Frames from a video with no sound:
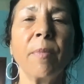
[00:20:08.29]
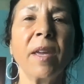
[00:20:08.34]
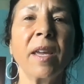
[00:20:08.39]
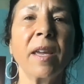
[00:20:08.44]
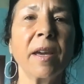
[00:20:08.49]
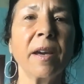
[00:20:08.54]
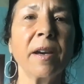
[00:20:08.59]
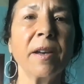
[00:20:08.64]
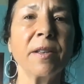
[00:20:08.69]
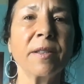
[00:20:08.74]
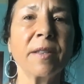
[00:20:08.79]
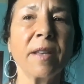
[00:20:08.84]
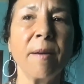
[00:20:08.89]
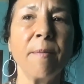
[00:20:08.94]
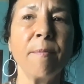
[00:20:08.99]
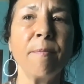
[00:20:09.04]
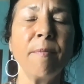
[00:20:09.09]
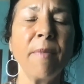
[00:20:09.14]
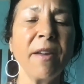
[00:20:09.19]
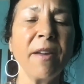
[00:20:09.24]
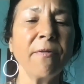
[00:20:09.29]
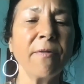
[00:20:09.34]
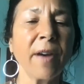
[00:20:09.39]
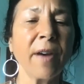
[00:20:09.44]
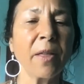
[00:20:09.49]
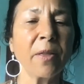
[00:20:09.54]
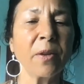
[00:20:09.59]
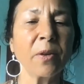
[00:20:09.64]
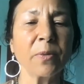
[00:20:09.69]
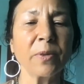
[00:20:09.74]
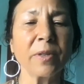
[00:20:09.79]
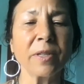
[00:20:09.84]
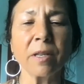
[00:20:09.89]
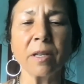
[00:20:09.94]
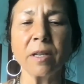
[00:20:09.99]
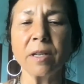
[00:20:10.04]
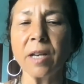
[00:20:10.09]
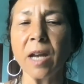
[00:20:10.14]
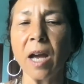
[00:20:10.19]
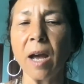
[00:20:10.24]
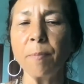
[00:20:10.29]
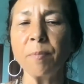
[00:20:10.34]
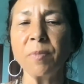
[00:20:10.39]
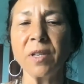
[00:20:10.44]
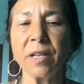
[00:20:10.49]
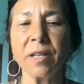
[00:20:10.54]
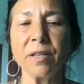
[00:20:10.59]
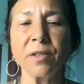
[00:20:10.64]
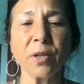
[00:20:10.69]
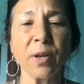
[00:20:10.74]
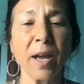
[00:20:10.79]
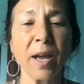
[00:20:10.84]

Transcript: Because my father was adopted,